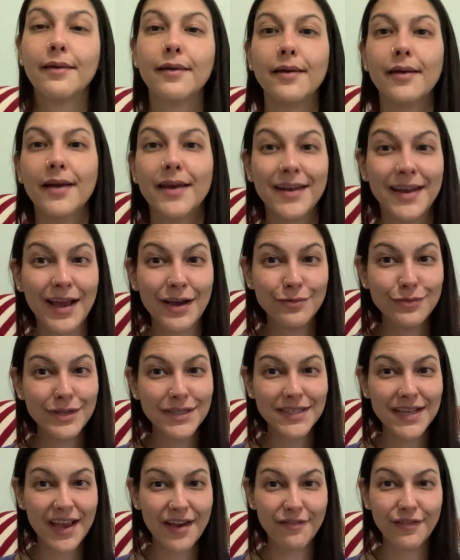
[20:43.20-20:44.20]
And that
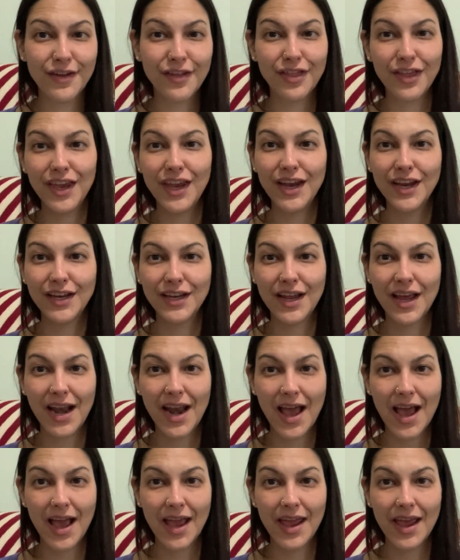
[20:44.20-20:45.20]
was everything
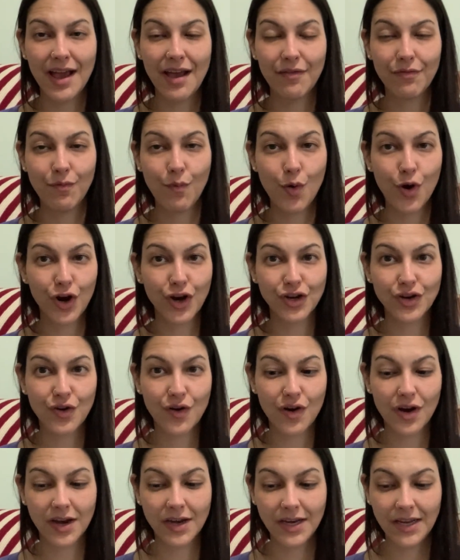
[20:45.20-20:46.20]
that I have worked
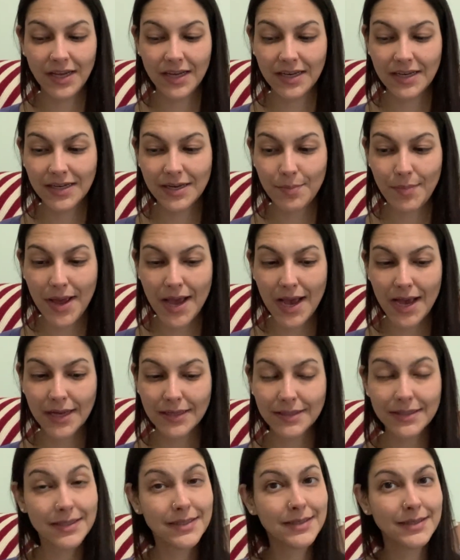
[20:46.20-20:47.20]
on in the
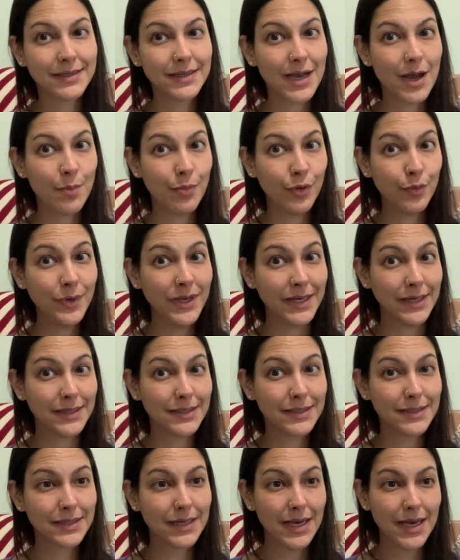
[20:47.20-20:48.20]
past couple
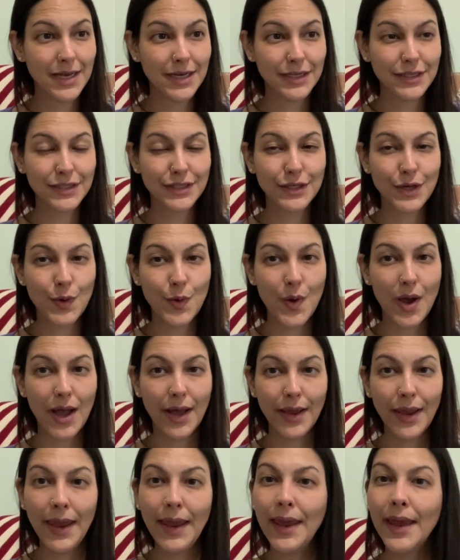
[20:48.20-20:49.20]
weeks. So
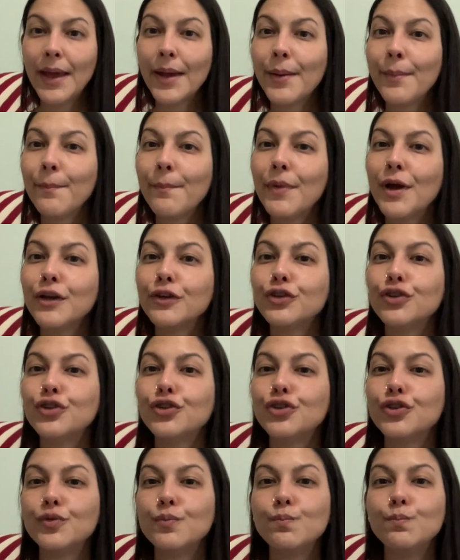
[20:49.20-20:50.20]
I am
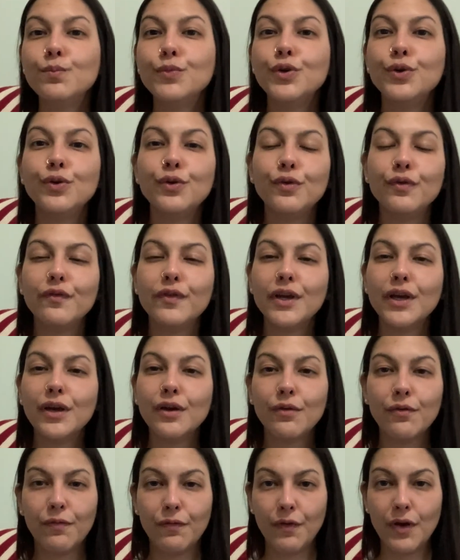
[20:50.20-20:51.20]

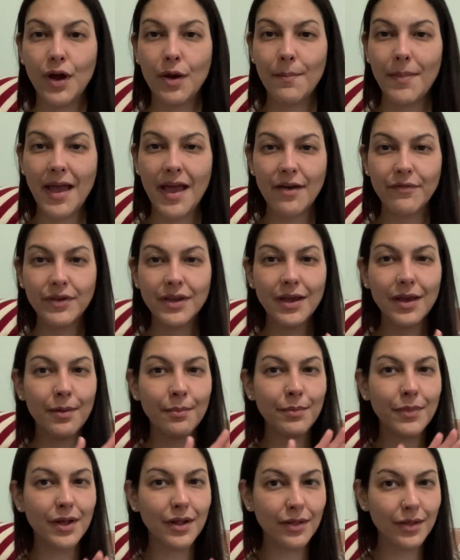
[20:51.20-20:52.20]
moving from having a
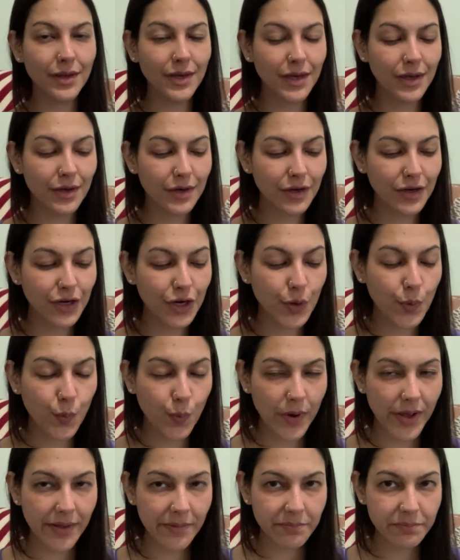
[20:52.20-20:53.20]
million
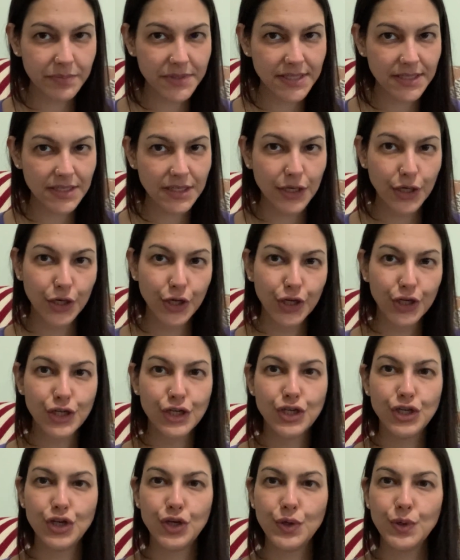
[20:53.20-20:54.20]
whips
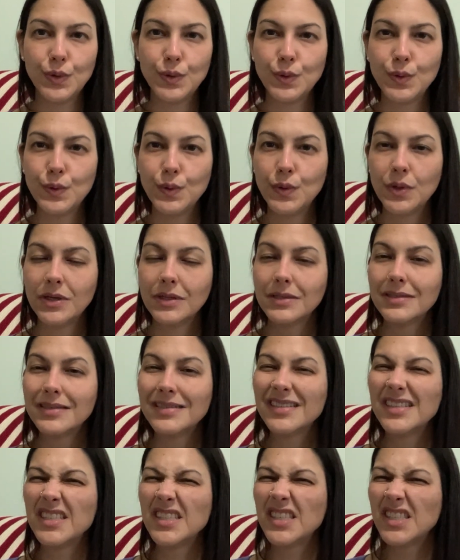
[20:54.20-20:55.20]
to
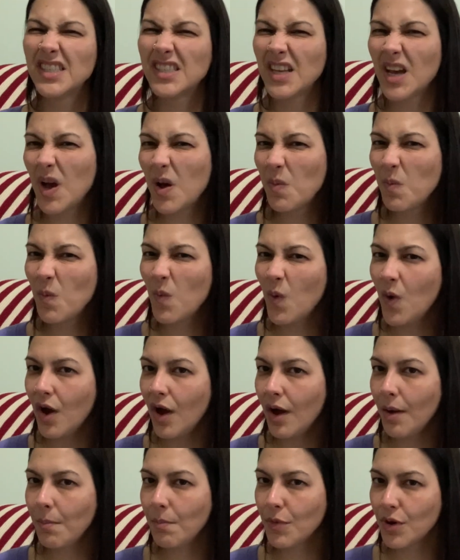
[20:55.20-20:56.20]

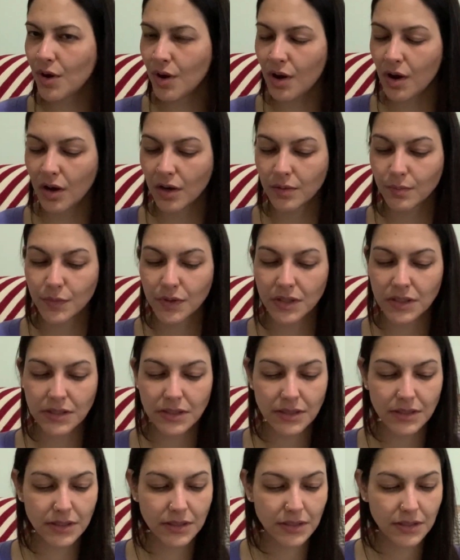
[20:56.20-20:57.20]
somewhat monogamous.
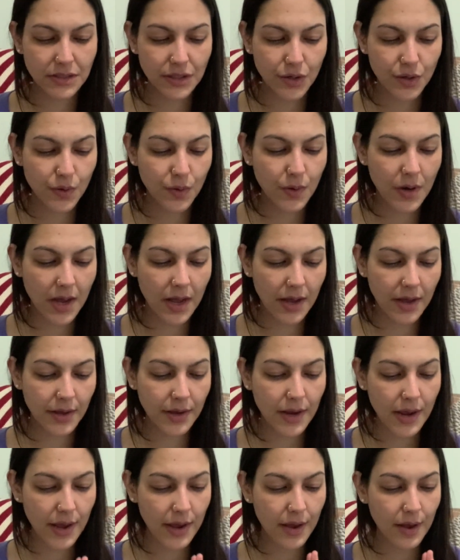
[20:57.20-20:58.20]
So
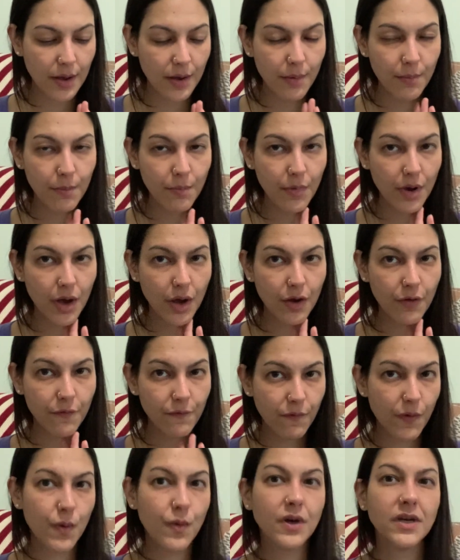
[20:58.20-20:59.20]
I am
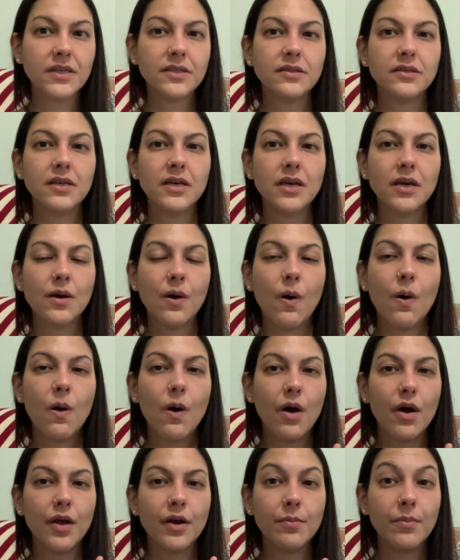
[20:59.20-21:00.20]
focusing
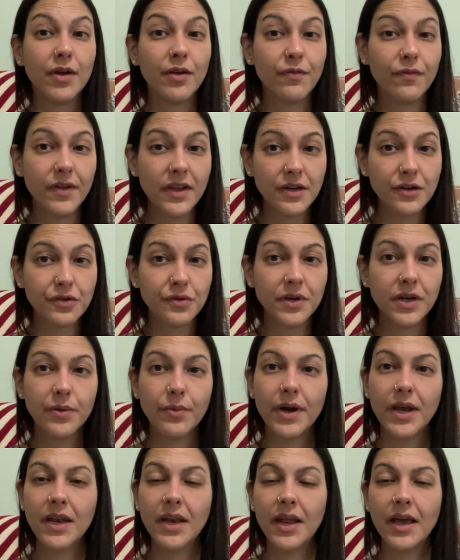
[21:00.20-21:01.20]
on my fin tree
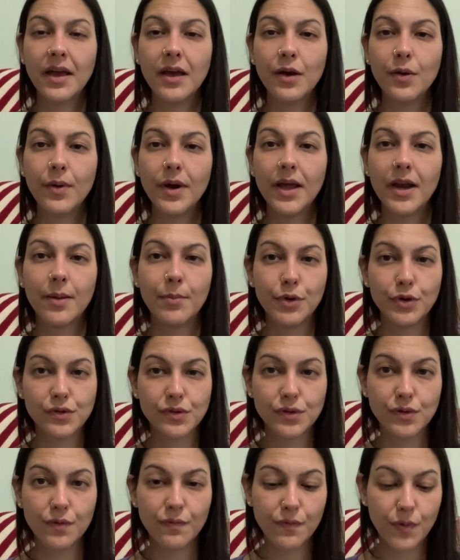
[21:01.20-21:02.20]
right now, and I'm
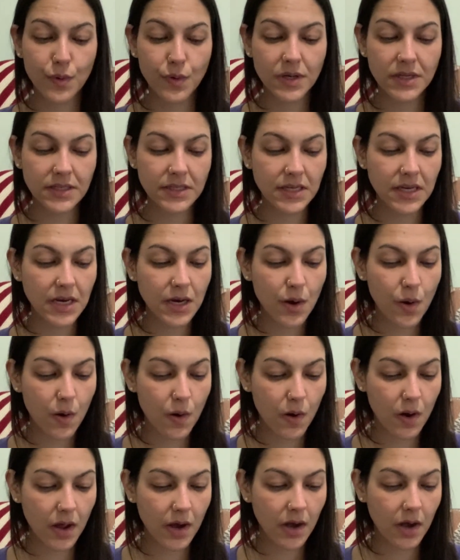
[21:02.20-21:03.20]
also focusing
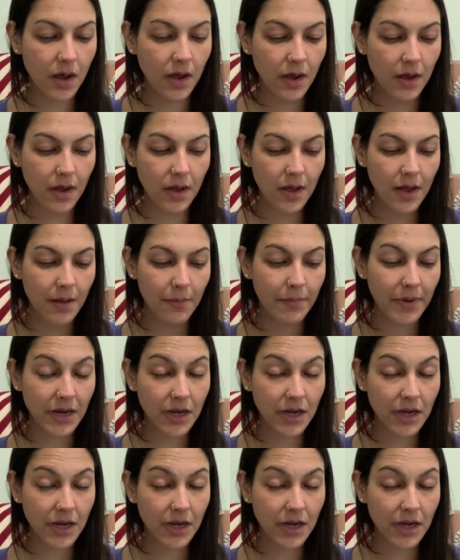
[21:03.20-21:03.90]
on my